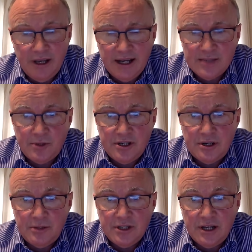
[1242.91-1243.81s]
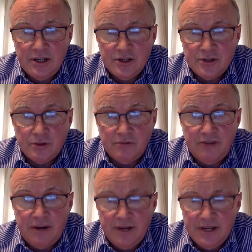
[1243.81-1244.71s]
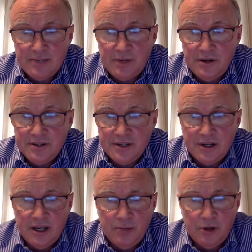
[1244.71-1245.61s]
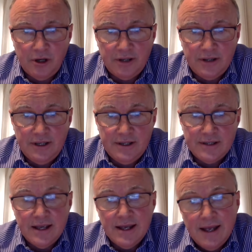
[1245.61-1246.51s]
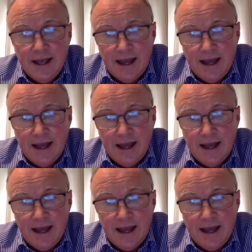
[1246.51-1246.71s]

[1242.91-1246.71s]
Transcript: by expert dermatologists who are very experienced at eyeballing these